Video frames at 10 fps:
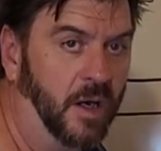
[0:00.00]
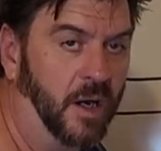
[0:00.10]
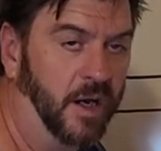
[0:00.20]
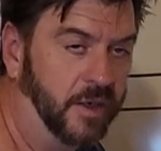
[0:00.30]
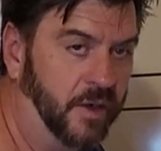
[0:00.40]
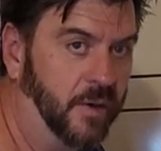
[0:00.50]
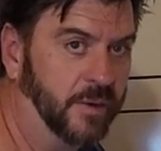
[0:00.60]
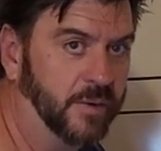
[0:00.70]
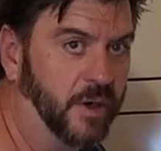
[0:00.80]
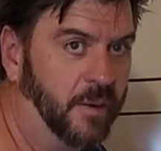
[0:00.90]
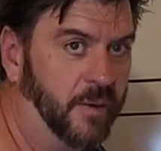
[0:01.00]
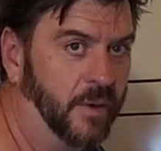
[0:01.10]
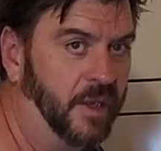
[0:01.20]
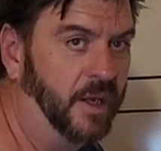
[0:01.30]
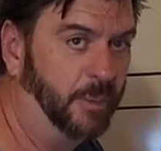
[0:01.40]
HUD codes were
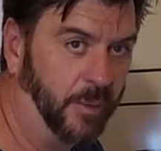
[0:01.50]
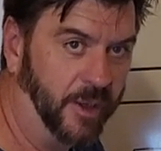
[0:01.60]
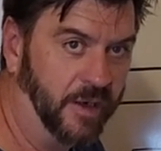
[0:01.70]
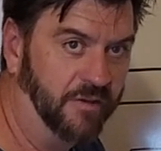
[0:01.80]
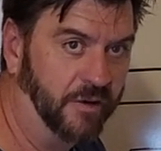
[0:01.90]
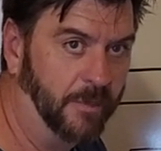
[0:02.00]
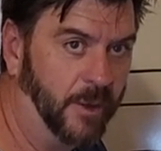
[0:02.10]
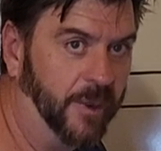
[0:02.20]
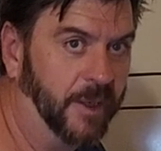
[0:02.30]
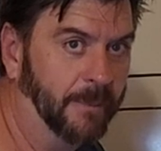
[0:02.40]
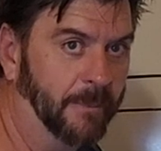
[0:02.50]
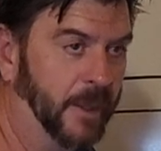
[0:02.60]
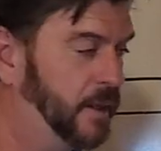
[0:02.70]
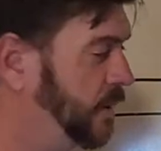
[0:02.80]
up, implemented for building